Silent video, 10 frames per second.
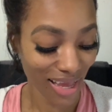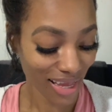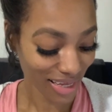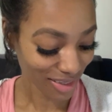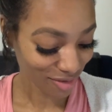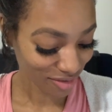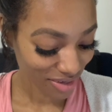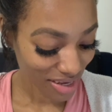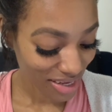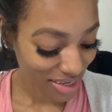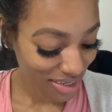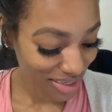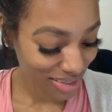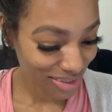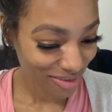It
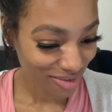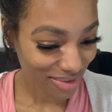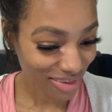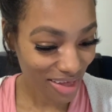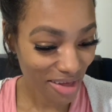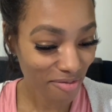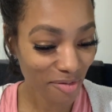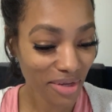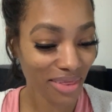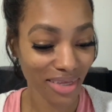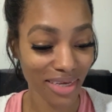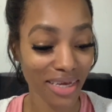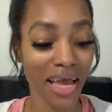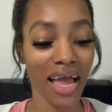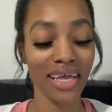changes everything.
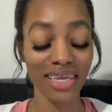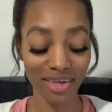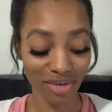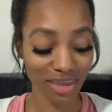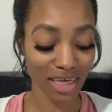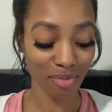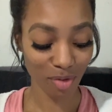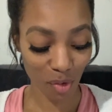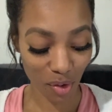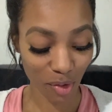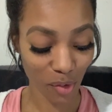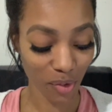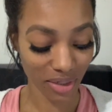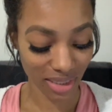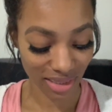And it just keeps going
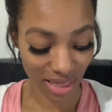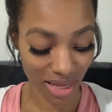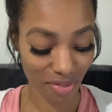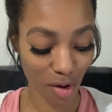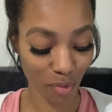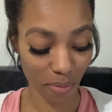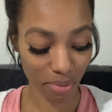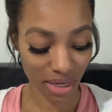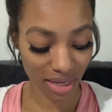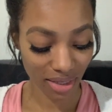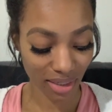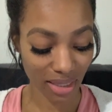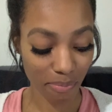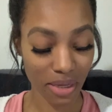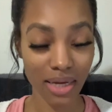on and saying that repeatedly
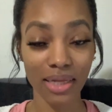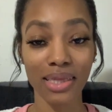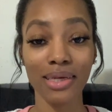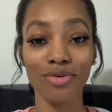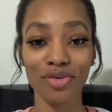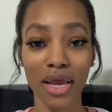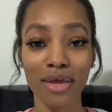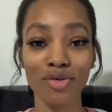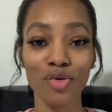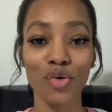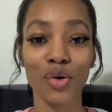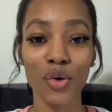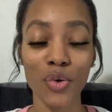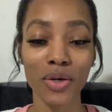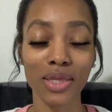because he's changing your
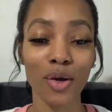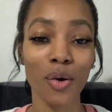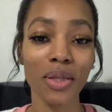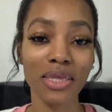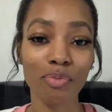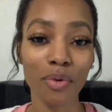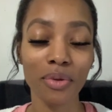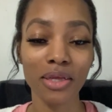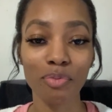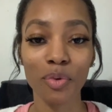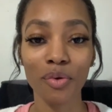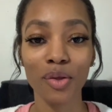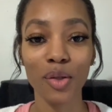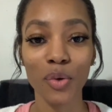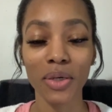course. The Holy Spirit, the Spirit of the
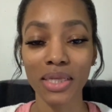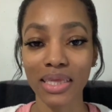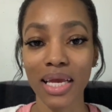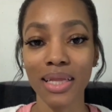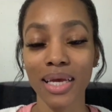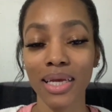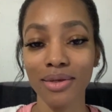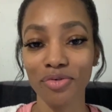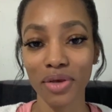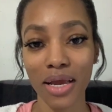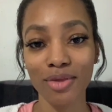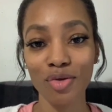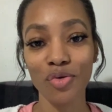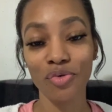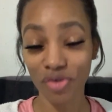Lord is saying that he's
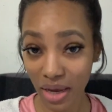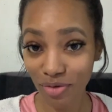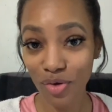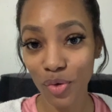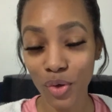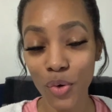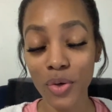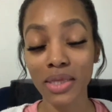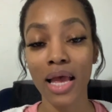changing changing your course.